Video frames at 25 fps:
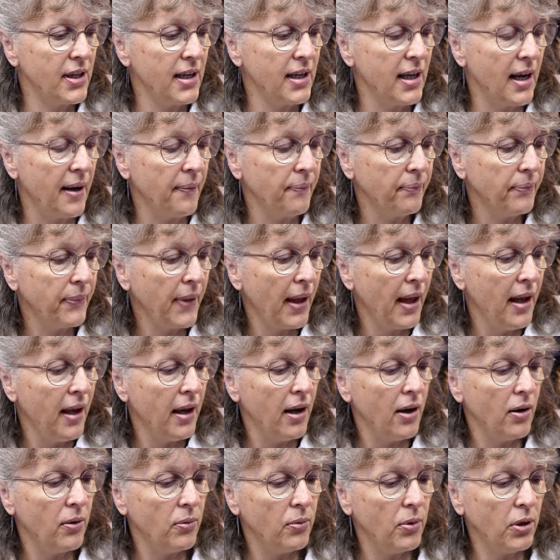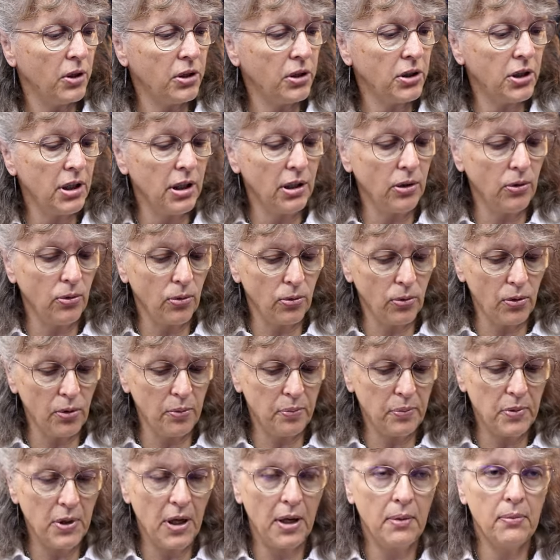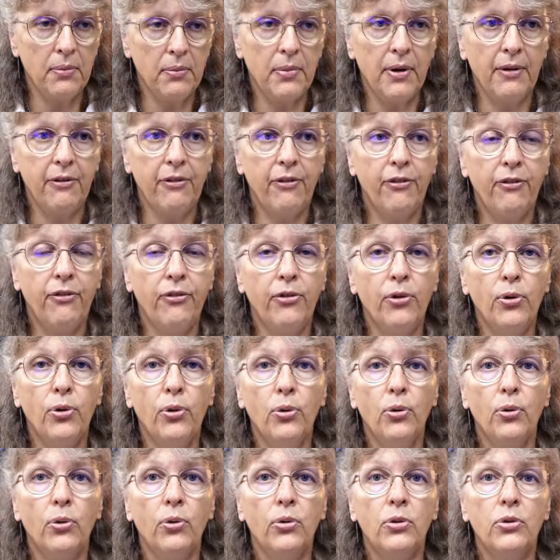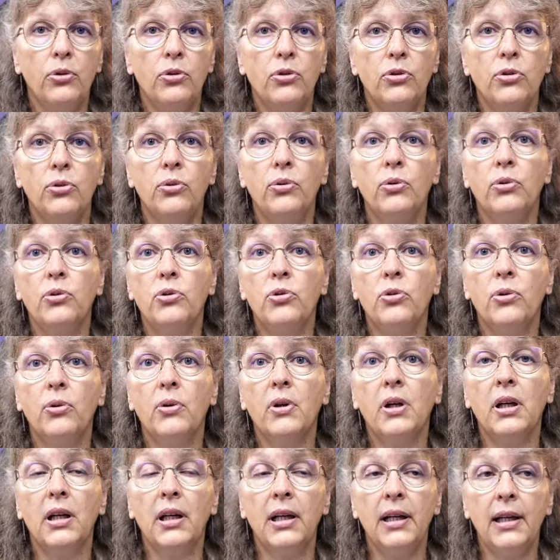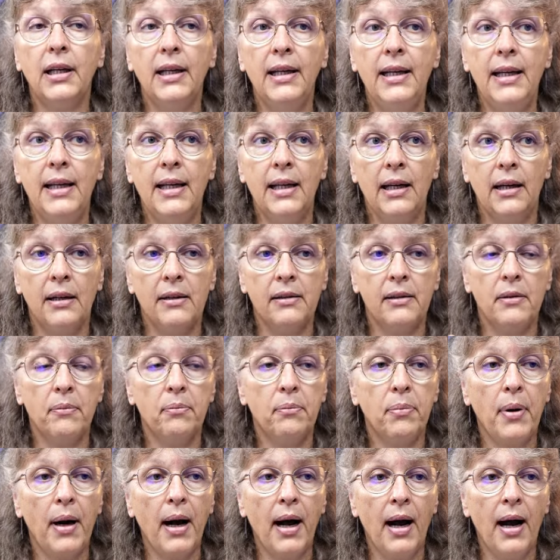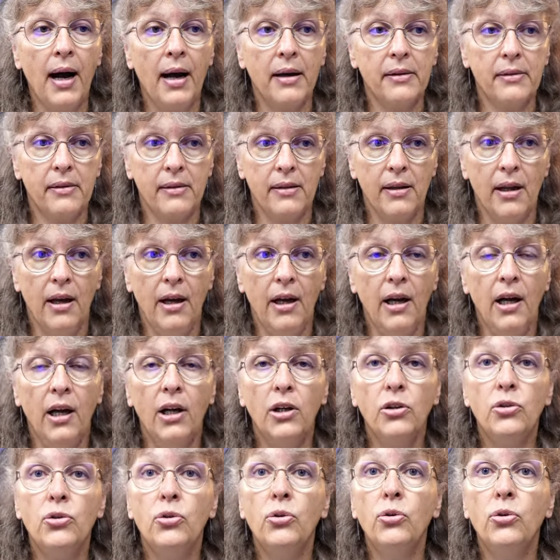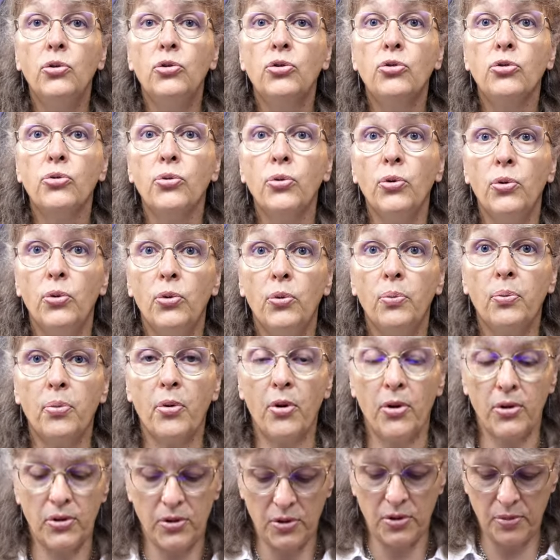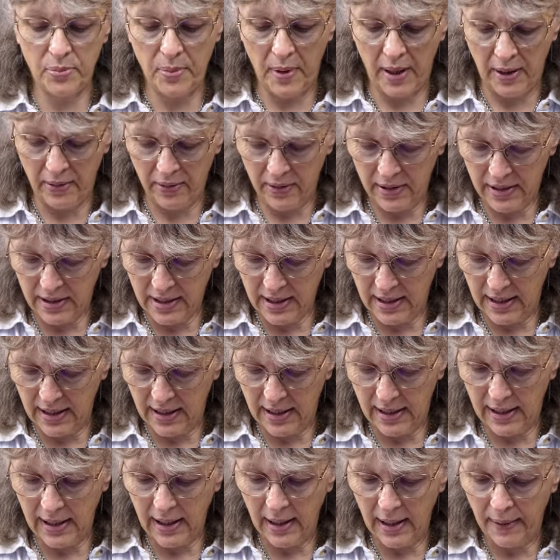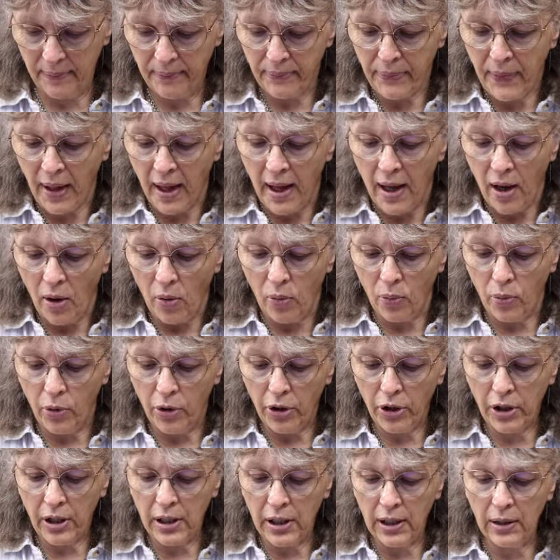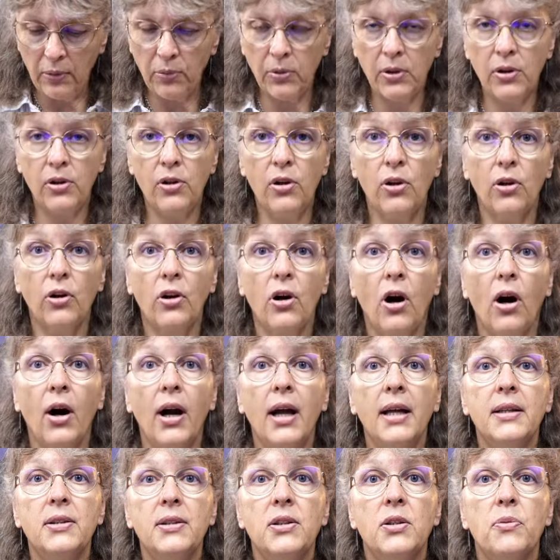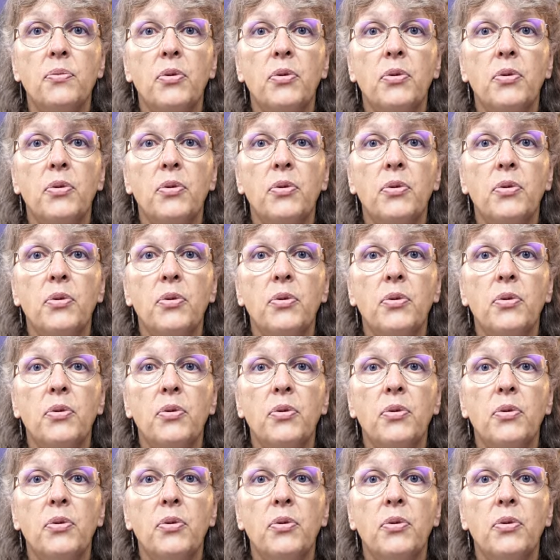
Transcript: here. What can group number 4 do to clear the path to true prosperity here? Working with your guides,